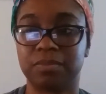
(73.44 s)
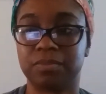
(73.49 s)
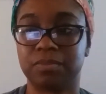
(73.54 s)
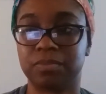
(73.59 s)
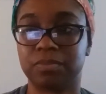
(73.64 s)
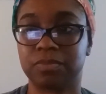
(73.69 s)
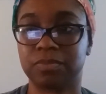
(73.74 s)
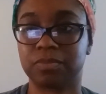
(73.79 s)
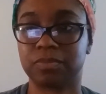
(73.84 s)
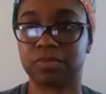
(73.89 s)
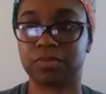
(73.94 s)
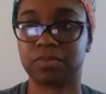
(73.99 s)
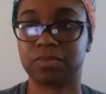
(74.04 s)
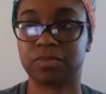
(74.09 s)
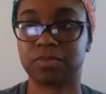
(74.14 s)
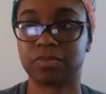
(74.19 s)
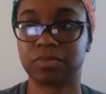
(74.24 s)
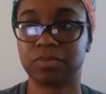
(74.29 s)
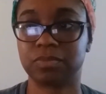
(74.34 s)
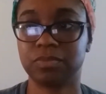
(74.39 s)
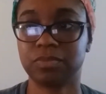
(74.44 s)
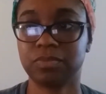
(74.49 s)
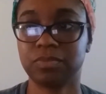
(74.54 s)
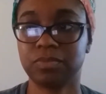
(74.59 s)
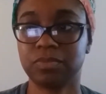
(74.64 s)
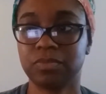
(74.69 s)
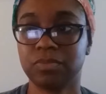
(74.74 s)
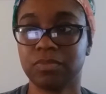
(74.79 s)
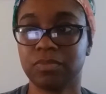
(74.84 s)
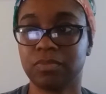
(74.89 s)

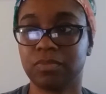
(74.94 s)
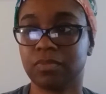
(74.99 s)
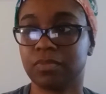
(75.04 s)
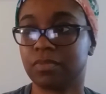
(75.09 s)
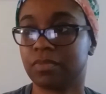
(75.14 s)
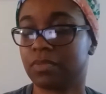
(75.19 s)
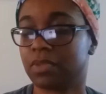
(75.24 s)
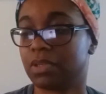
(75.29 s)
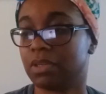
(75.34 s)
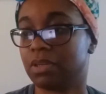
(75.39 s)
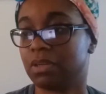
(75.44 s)
(silence)